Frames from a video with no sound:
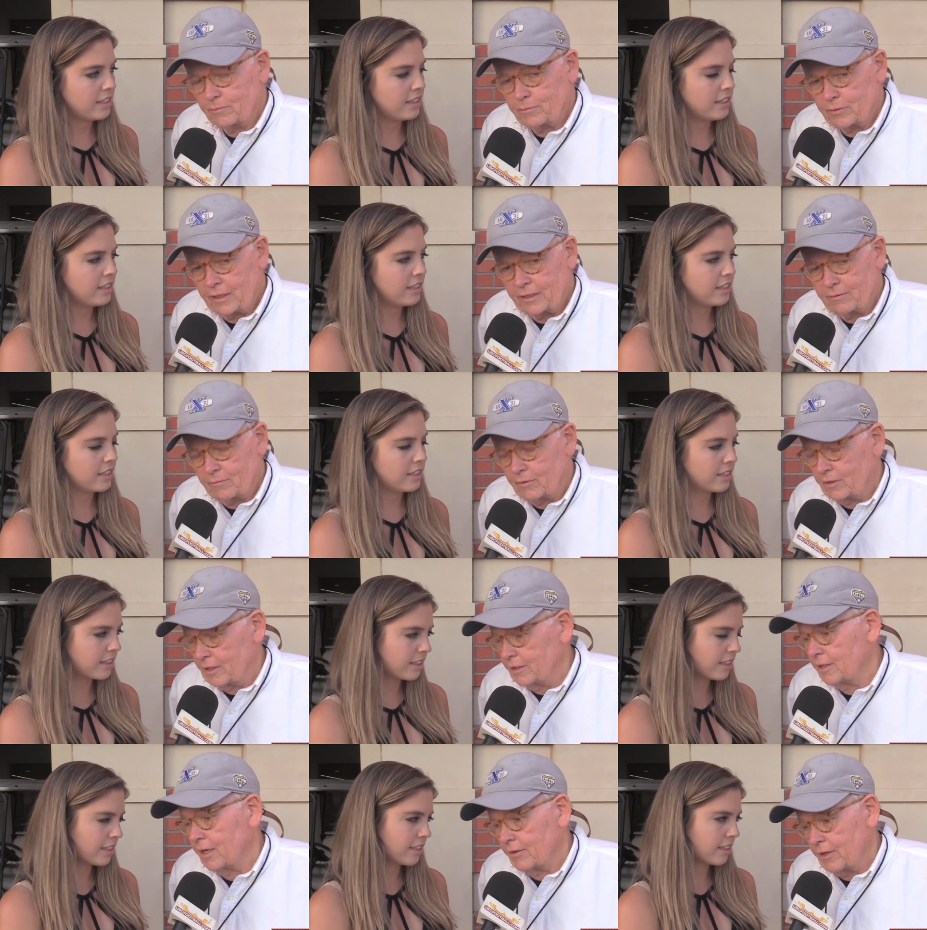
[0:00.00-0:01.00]
Speaker 1: playing where
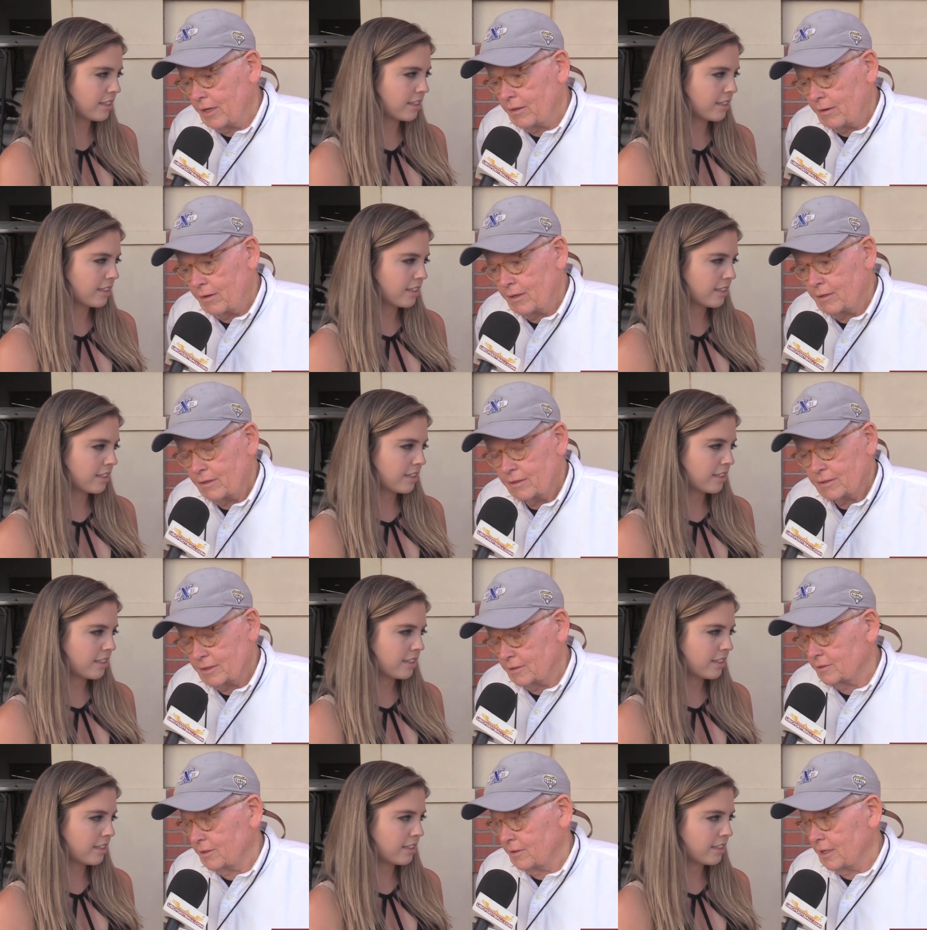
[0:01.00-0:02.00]
they, they are,
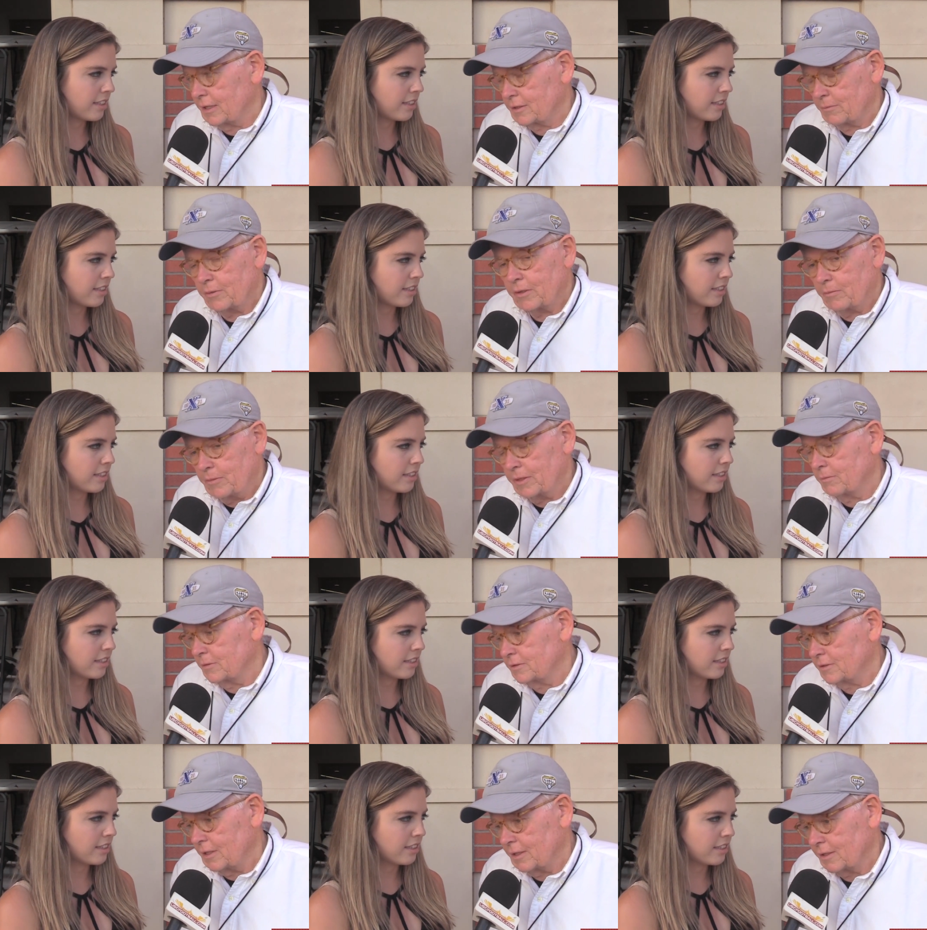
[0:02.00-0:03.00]
can turn out to be a big
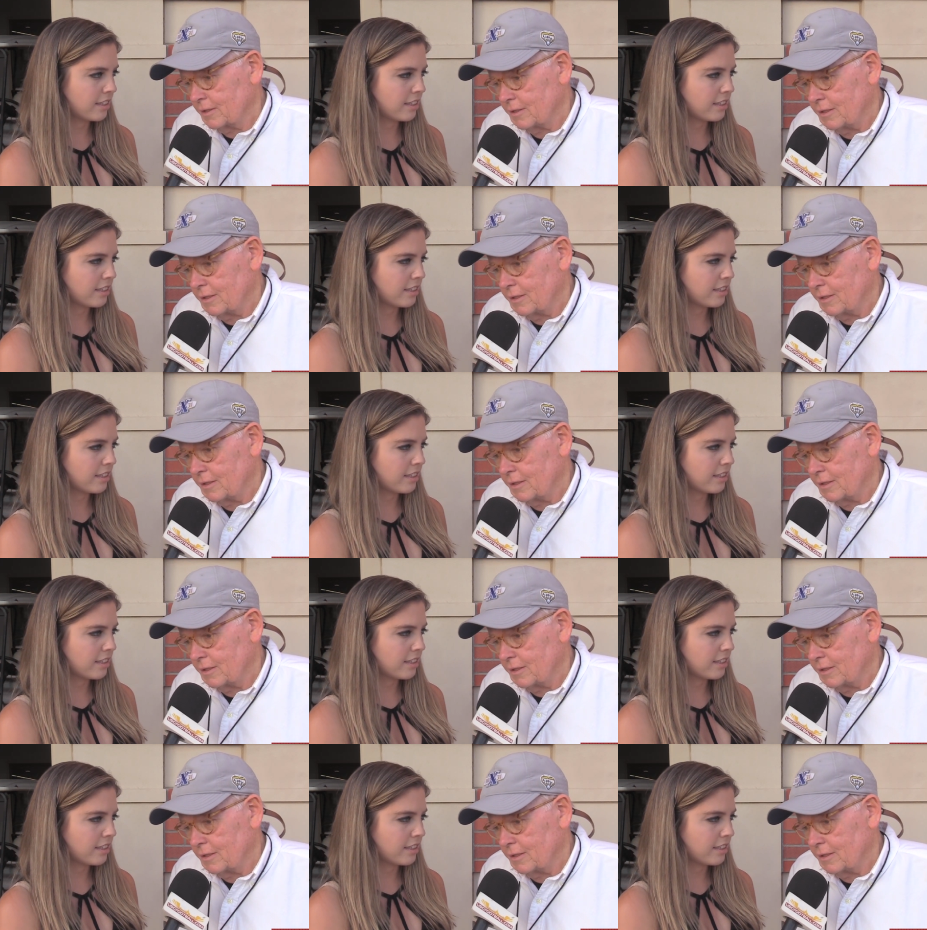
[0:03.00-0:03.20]
mistake.